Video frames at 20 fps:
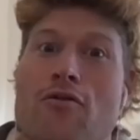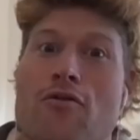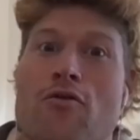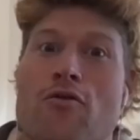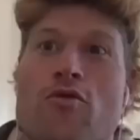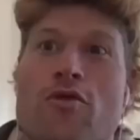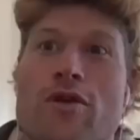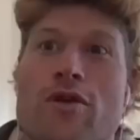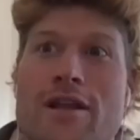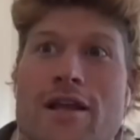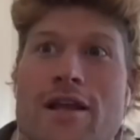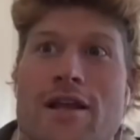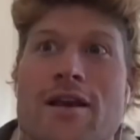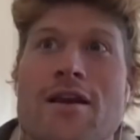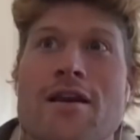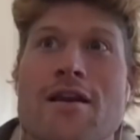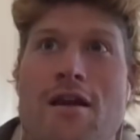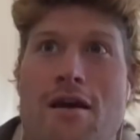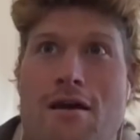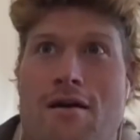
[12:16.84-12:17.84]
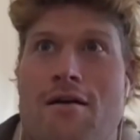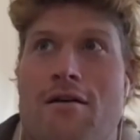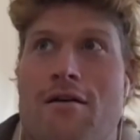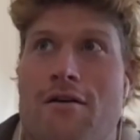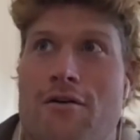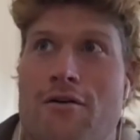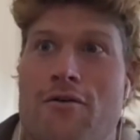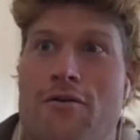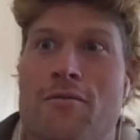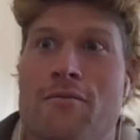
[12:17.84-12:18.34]
really
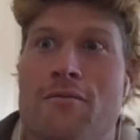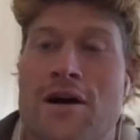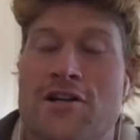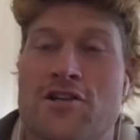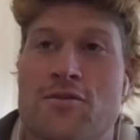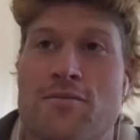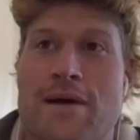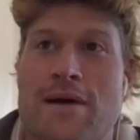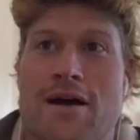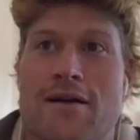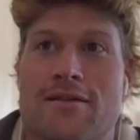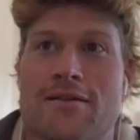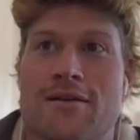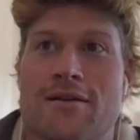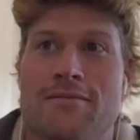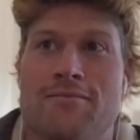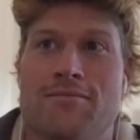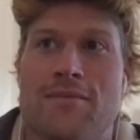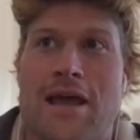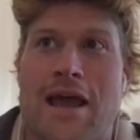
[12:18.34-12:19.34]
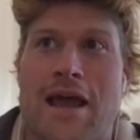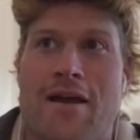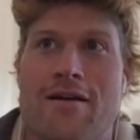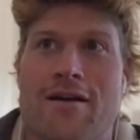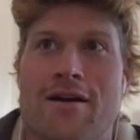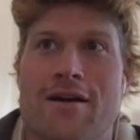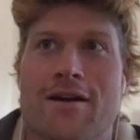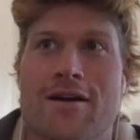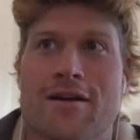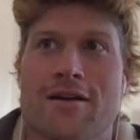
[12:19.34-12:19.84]
know much about them.
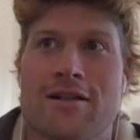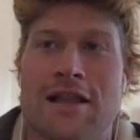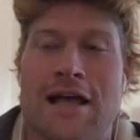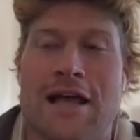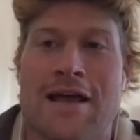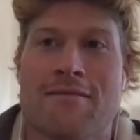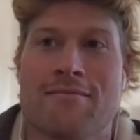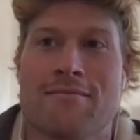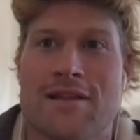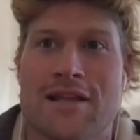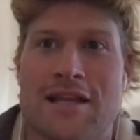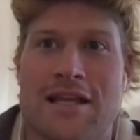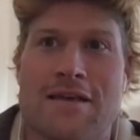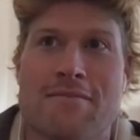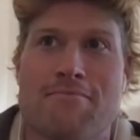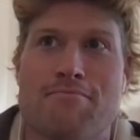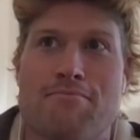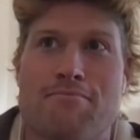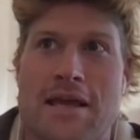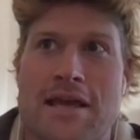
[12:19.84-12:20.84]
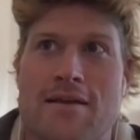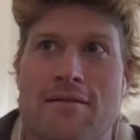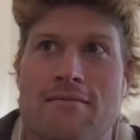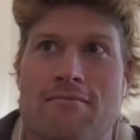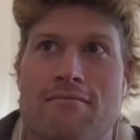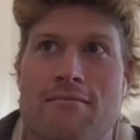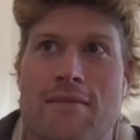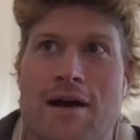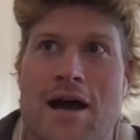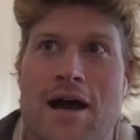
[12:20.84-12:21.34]
Eric claimed that he
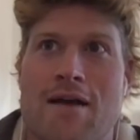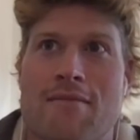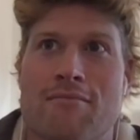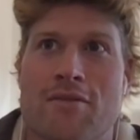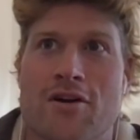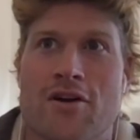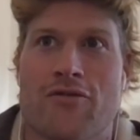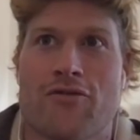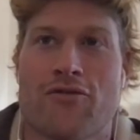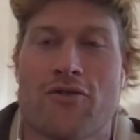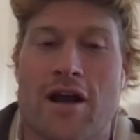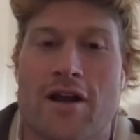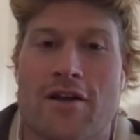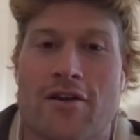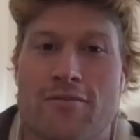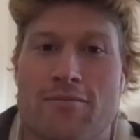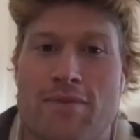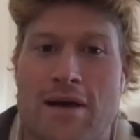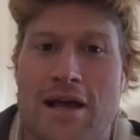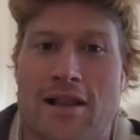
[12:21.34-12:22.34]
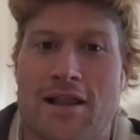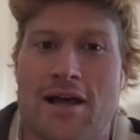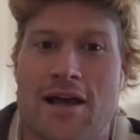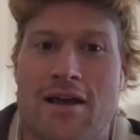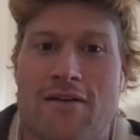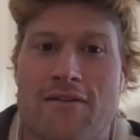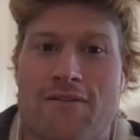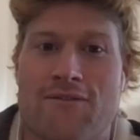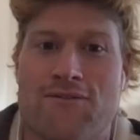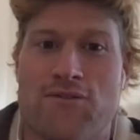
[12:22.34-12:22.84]
beat my Murph record by
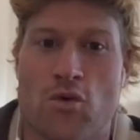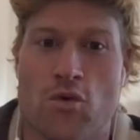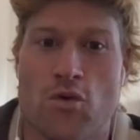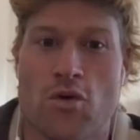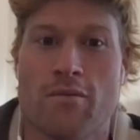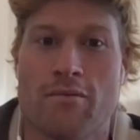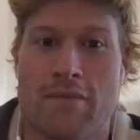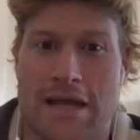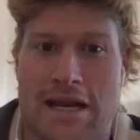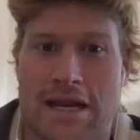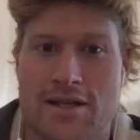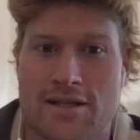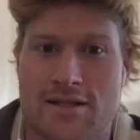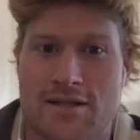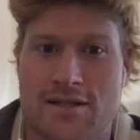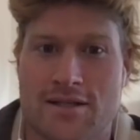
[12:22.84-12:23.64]
like 4 minutes.